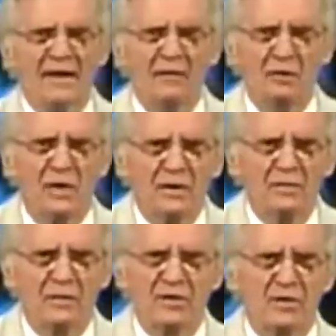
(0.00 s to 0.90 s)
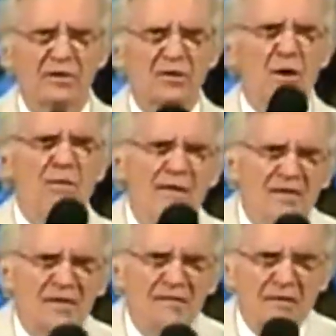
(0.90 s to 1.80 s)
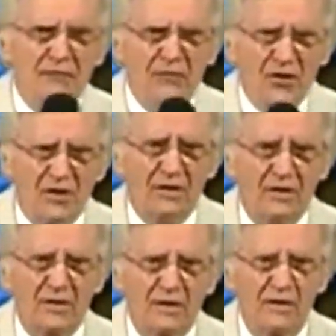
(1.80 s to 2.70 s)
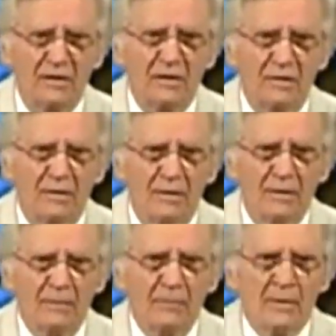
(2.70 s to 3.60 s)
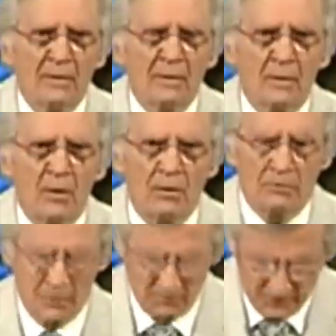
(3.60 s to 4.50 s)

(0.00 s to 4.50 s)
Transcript: anything. This is so insignificant. Oh,